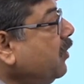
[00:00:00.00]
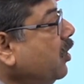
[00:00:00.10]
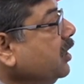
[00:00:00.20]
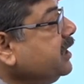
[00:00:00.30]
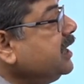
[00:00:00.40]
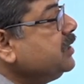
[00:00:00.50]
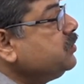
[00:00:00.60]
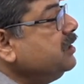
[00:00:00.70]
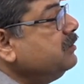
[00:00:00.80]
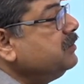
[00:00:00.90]
all the
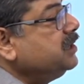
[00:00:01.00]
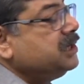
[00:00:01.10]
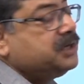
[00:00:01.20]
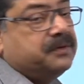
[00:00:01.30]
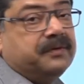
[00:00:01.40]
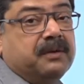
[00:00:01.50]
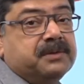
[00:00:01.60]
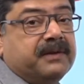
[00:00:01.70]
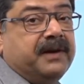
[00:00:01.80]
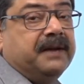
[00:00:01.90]
natural numbers from
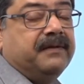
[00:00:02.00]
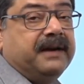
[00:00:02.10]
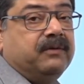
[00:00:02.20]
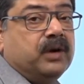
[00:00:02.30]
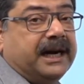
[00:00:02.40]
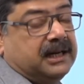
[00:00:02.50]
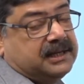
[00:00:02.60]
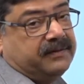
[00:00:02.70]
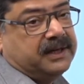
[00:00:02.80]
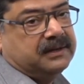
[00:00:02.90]
75 to 97?